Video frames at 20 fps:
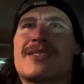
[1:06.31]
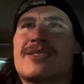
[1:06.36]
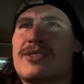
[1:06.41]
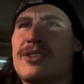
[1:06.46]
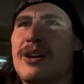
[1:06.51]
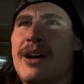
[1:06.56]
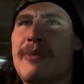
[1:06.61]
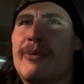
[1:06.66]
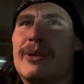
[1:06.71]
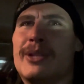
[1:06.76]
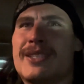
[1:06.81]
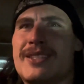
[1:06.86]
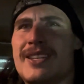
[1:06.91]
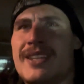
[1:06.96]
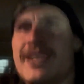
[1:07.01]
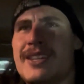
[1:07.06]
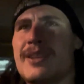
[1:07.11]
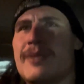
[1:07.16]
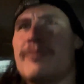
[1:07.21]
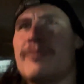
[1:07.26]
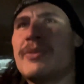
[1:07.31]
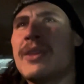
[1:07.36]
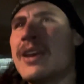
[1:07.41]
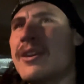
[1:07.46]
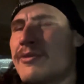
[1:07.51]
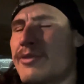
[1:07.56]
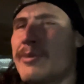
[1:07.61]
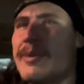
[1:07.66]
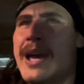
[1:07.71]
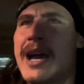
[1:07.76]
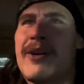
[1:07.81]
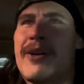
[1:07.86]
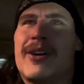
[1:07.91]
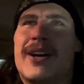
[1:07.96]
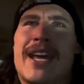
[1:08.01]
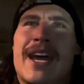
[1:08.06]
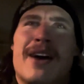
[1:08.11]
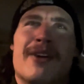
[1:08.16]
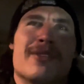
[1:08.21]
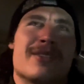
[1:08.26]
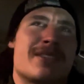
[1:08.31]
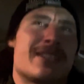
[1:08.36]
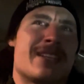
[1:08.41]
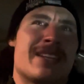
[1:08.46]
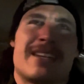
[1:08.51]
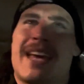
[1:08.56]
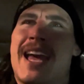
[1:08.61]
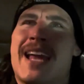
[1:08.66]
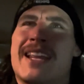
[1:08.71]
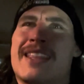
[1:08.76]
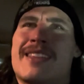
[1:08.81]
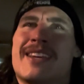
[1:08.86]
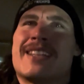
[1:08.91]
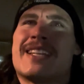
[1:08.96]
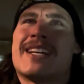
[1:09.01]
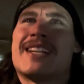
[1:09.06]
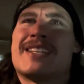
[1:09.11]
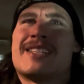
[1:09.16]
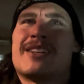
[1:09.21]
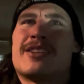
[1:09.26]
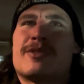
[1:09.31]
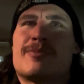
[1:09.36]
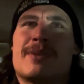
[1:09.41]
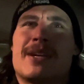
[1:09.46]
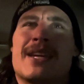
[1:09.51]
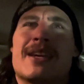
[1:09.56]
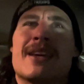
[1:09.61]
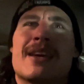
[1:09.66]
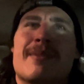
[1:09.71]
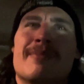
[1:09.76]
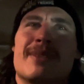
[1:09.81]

So I will listen to him from now on out in anything that he tells me,